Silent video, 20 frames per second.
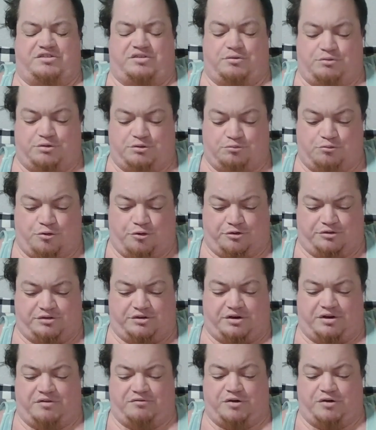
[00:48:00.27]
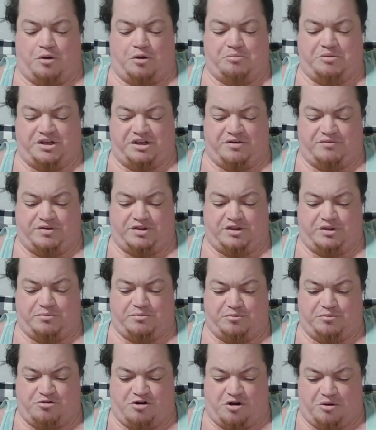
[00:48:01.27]
busy with work that I've not been giving
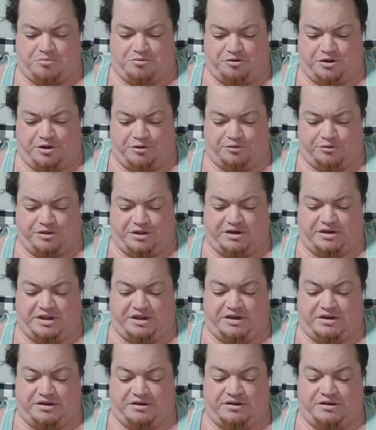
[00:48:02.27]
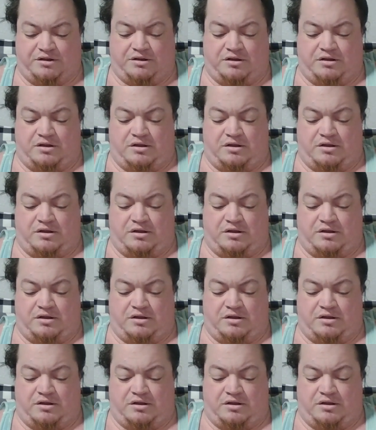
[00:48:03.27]
them the proper care they need.